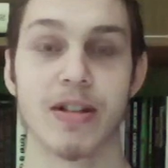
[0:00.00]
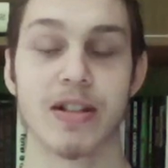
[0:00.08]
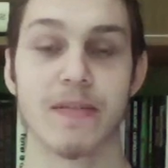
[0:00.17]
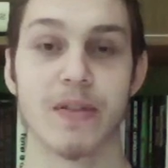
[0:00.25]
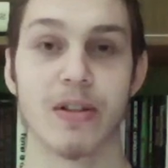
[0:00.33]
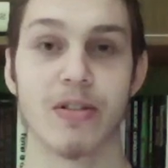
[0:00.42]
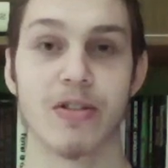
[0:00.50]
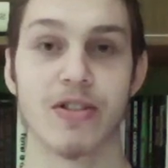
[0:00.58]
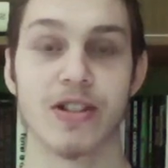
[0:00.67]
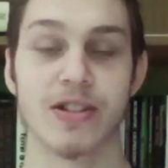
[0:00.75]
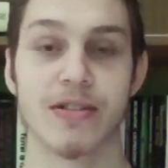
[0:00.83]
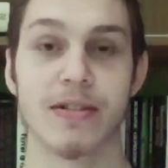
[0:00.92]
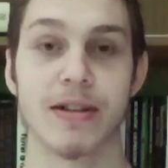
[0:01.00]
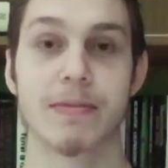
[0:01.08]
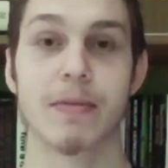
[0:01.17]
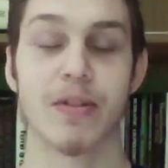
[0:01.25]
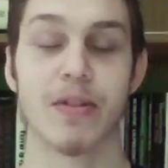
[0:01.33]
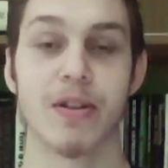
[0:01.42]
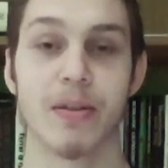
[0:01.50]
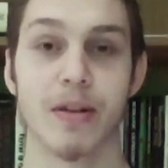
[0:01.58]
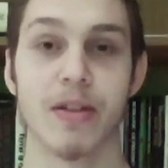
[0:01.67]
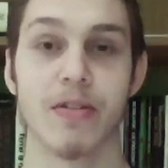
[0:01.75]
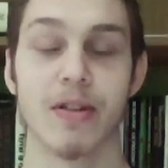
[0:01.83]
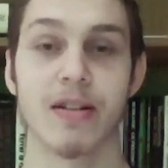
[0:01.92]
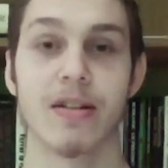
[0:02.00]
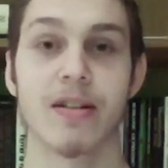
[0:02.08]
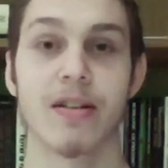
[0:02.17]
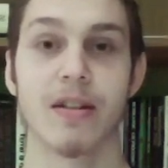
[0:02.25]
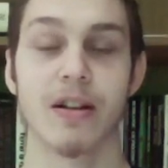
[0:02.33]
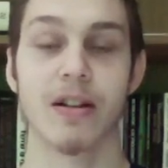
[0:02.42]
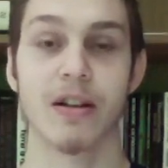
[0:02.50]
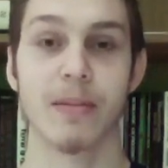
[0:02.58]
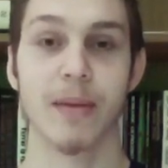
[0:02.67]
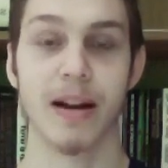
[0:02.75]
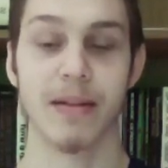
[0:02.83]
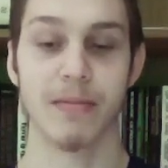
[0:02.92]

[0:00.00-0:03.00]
of our Lord Jesus Christ be with all the brethren. Goodbye.